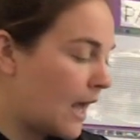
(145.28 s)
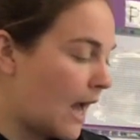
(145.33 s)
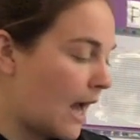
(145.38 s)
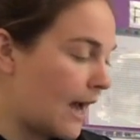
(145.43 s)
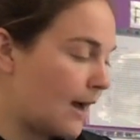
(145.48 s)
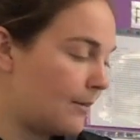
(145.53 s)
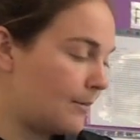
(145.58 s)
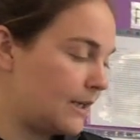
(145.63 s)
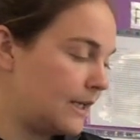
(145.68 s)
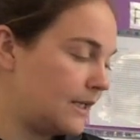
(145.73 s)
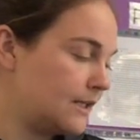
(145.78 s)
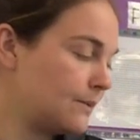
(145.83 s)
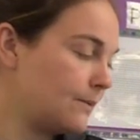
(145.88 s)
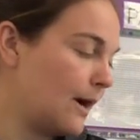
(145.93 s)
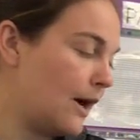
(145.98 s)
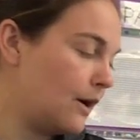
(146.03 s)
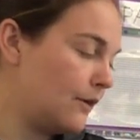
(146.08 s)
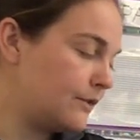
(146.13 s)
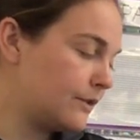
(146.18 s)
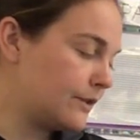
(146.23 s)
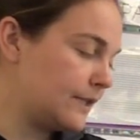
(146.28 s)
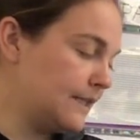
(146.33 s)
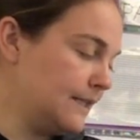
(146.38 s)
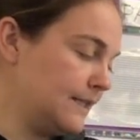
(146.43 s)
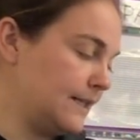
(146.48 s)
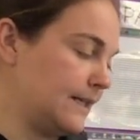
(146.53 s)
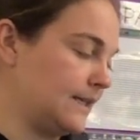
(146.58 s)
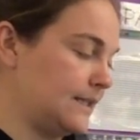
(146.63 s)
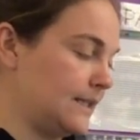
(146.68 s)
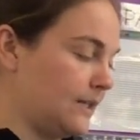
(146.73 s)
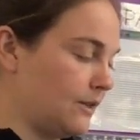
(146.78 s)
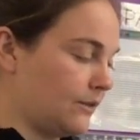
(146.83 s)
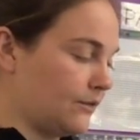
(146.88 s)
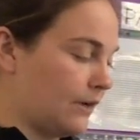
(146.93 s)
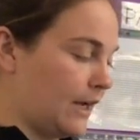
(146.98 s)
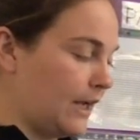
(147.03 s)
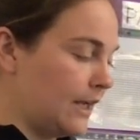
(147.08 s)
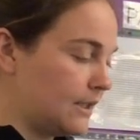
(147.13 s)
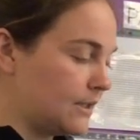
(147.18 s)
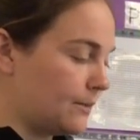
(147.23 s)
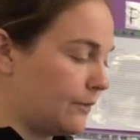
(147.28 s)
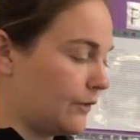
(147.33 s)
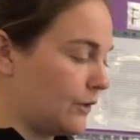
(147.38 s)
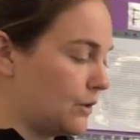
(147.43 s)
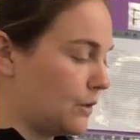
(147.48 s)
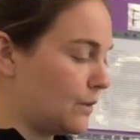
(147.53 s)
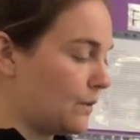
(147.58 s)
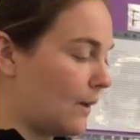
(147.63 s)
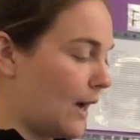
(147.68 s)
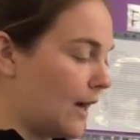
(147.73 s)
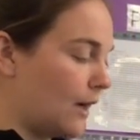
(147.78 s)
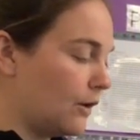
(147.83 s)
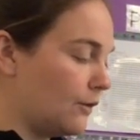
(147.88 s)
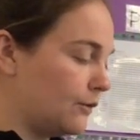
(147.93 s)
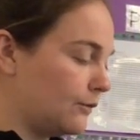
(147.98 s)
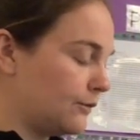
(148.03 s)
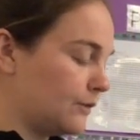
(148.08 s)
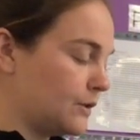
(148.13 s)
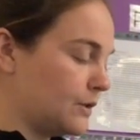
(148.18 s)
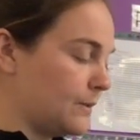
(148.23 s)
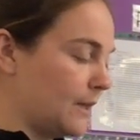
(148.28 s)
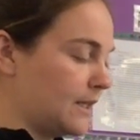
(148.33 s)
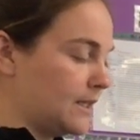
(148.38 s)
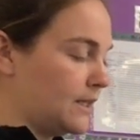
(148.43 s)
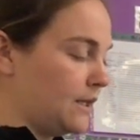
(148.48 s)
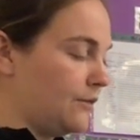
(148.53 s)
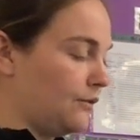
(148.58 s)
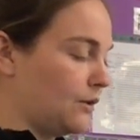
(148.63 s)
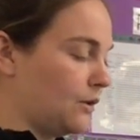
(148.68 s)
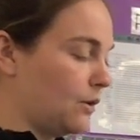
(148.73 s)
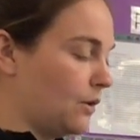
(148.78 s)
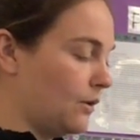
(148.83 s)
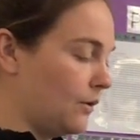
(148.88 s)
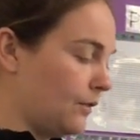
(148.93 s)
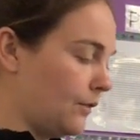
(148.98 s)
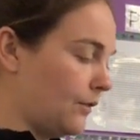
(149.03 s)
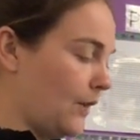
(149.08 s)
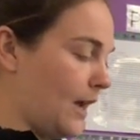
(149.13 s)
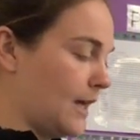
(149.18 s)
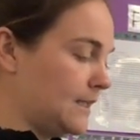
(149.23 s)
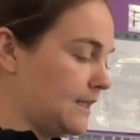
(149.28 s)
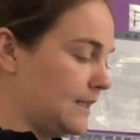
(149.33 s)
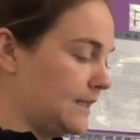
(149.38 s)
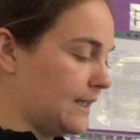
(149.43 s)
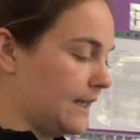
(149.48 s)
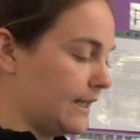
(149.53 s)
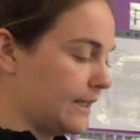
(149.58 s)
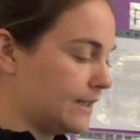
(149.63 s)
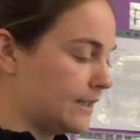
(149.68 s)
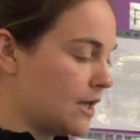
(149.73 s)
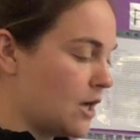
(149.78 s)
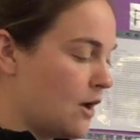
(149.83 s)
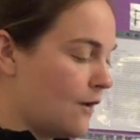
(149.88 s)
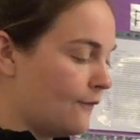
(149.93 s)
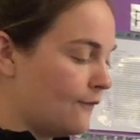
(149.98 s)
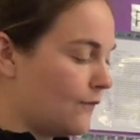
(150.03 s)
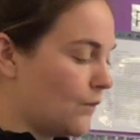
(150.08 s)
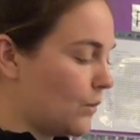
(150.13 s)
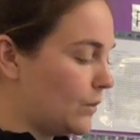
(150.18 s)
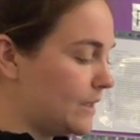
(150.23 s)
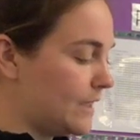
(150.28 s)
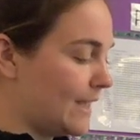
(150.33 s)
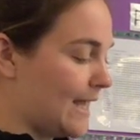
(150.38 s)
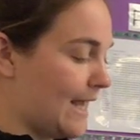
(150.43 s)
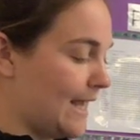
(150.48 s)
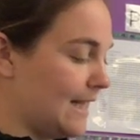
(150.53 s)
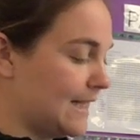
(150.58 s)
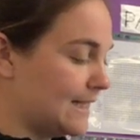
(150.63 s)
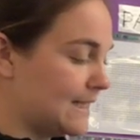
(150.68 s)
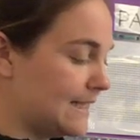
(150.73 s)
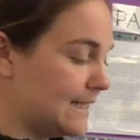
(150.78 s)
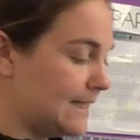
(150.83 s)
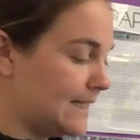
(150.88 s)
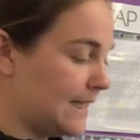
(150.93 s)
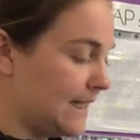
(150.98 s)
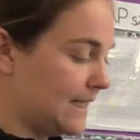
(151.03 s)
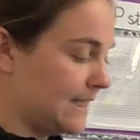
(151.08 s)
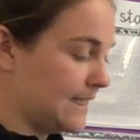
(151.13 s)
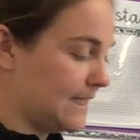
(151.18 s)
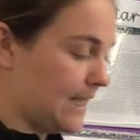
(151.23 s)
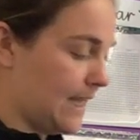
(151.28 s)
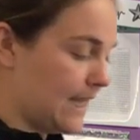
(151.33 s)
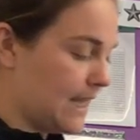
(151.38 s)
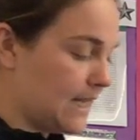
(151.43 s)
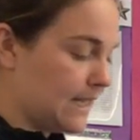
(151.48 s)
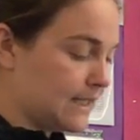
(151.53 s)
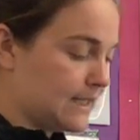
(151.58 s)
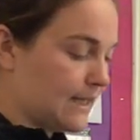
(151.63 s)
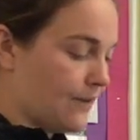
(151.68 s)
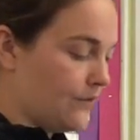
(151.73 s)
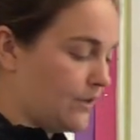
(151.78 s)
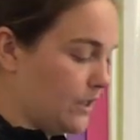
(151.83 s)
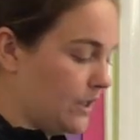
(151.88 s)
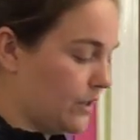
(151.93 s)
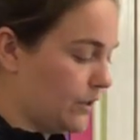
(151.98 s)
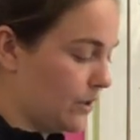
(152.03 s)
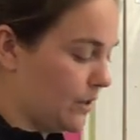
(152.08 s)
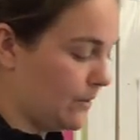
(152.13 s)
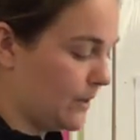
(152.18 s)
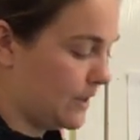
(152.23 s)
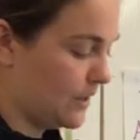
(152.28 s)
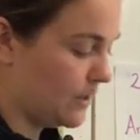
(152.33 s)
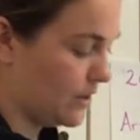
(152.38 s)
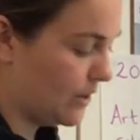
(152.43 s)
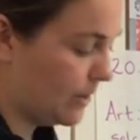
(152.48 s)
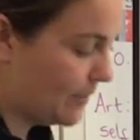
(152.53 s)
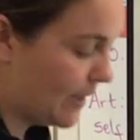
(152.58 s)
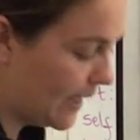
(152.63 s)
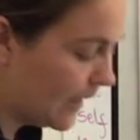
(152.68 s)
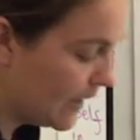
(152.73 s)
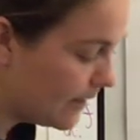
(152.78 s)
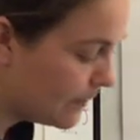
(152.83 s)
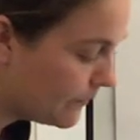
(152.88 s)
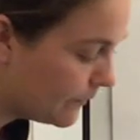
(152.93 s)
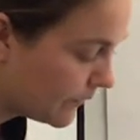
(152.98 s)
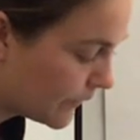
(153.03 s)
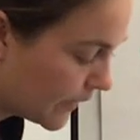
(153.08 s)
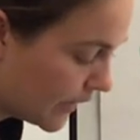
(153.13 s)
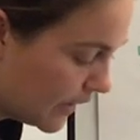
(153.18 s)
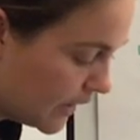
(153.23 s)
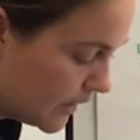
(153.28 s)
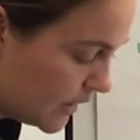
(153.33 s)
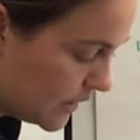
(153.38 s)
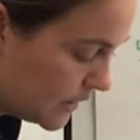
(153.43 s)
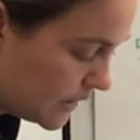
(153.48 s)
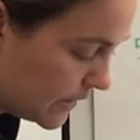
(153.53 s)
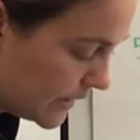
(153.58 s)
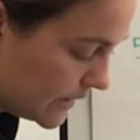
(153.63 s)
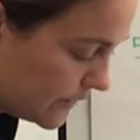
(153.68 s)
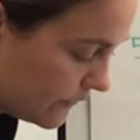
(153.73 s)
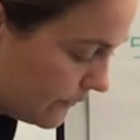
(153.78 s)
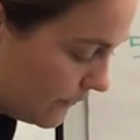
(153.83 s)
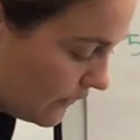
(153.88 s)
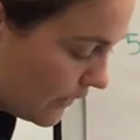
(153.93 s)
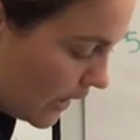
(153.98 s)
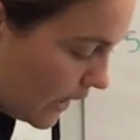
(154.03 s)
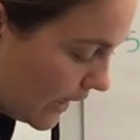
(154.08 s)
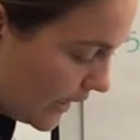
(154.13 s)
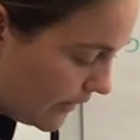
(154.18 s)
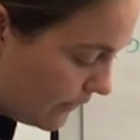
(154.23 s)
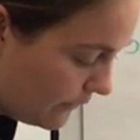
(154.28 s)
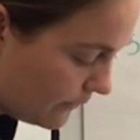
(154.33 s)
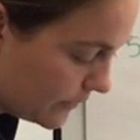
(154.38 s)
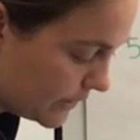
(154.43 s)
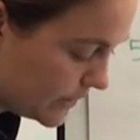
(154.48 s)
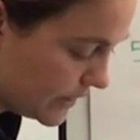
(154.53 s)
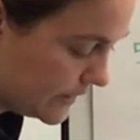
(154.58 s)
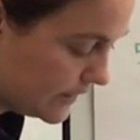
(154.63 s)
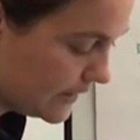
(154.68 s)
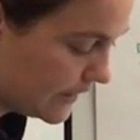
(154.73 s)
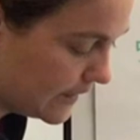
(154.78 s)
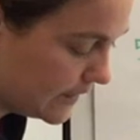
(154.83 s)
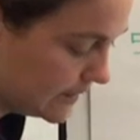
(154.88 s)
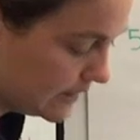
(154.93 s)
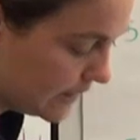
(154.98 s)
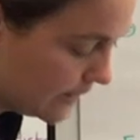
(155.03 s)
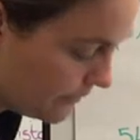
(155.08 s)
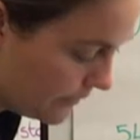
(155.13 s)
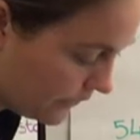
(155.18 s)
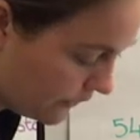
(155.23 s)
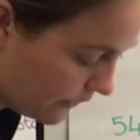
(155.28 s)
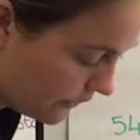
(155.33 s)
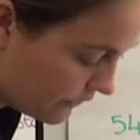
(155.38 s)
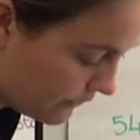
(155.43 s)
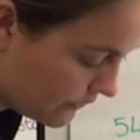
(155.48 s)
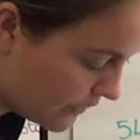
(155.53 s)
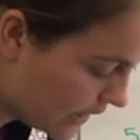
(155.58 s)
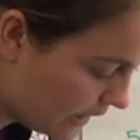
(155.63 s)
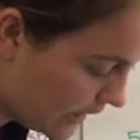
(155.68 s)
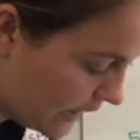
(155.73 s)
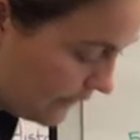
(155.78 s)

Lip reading: How many 12s are in 63? So we've got 12, 24, 36, 48, 60, 72 is too big. So it's 5, which is 60 with 3